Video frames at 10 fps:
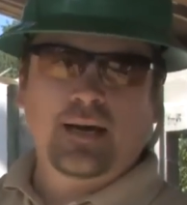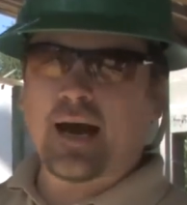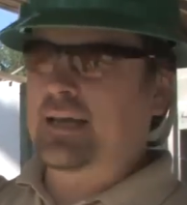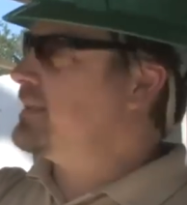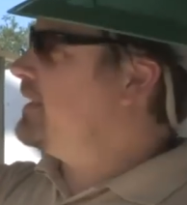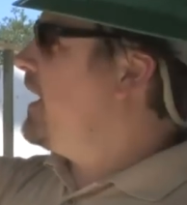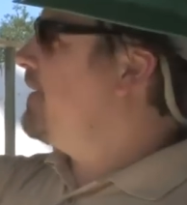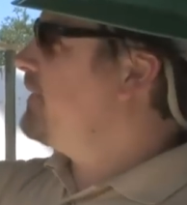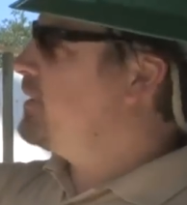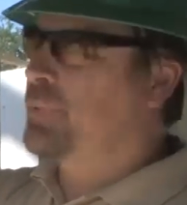ICF
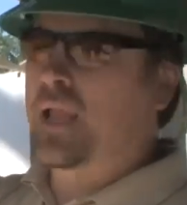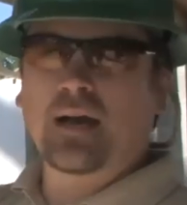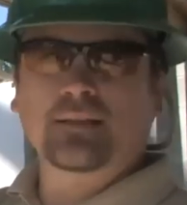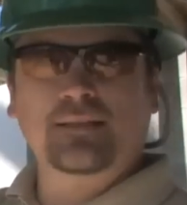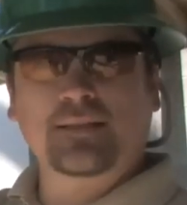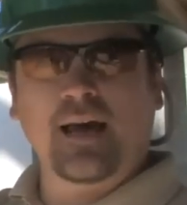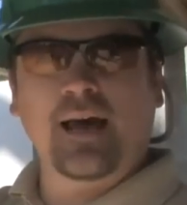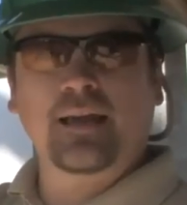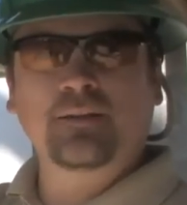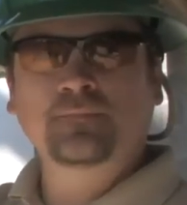and block
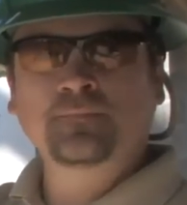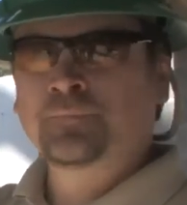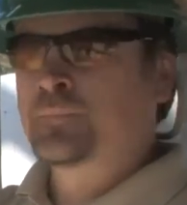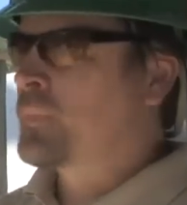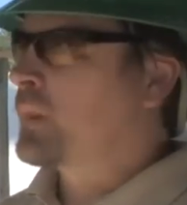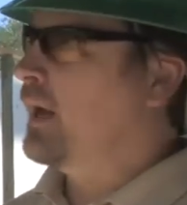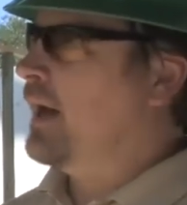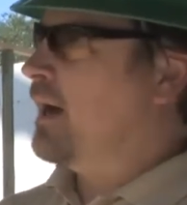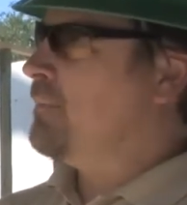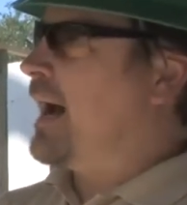design.
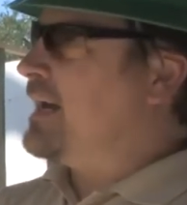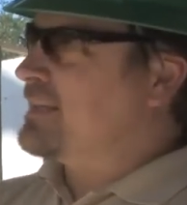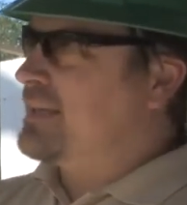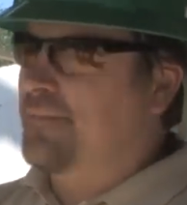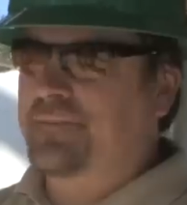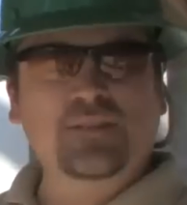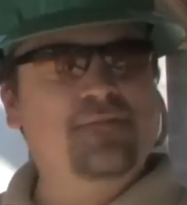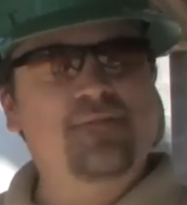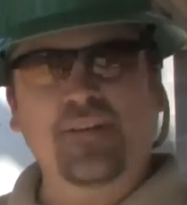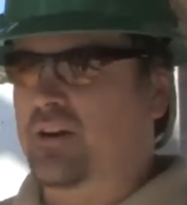ICF is
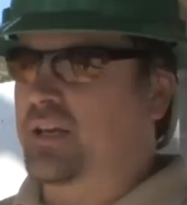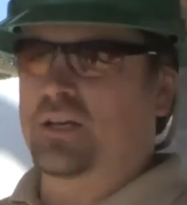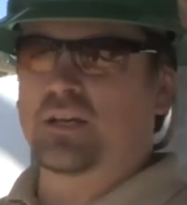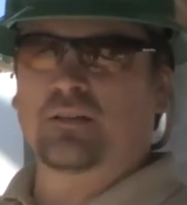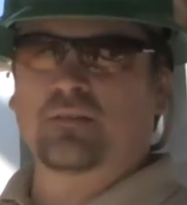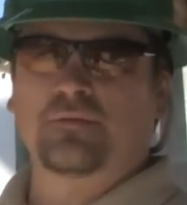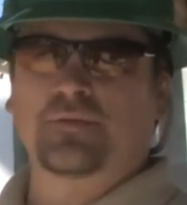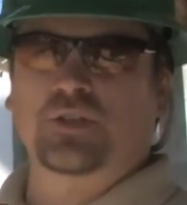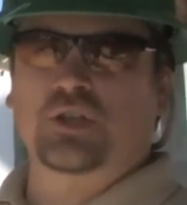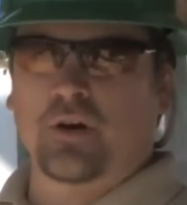very good
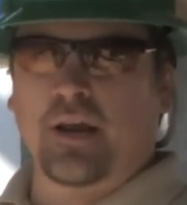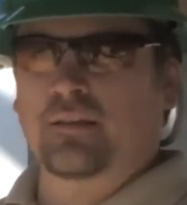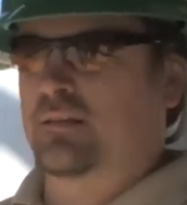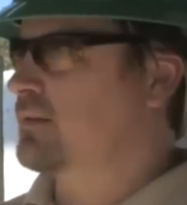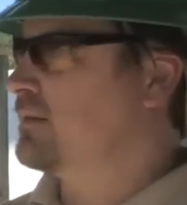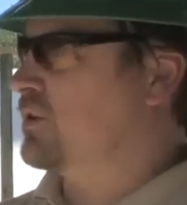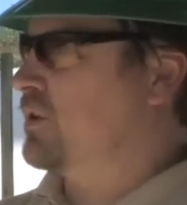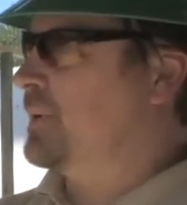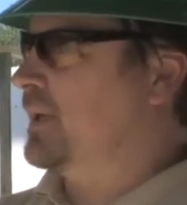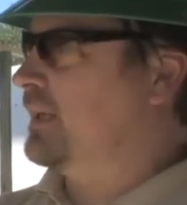for strength,
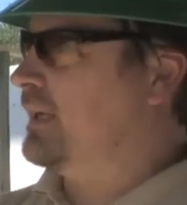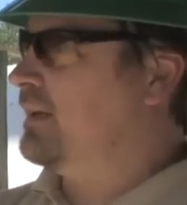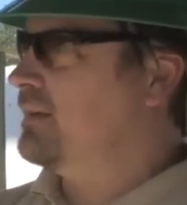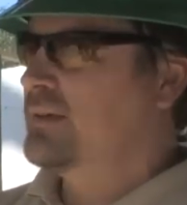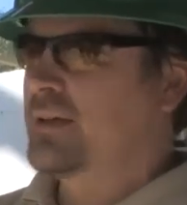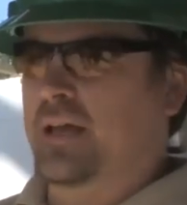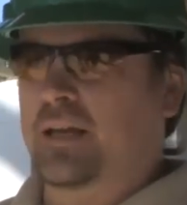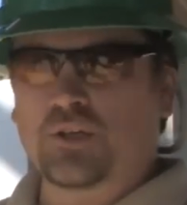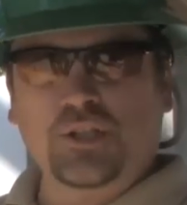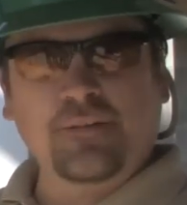durability, and
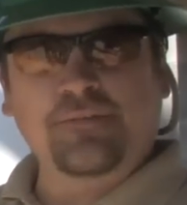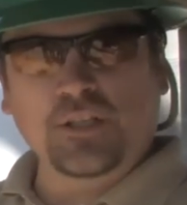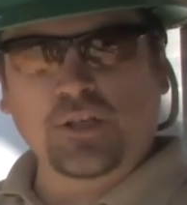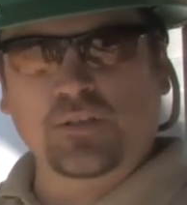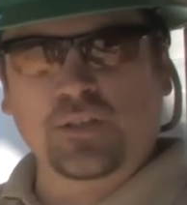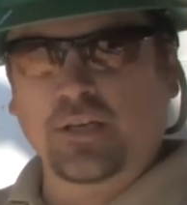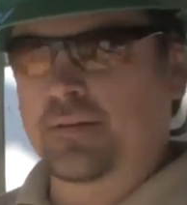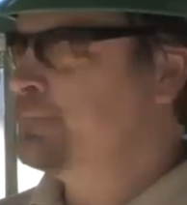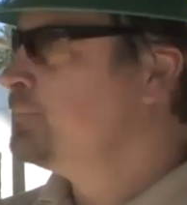energy efficiency,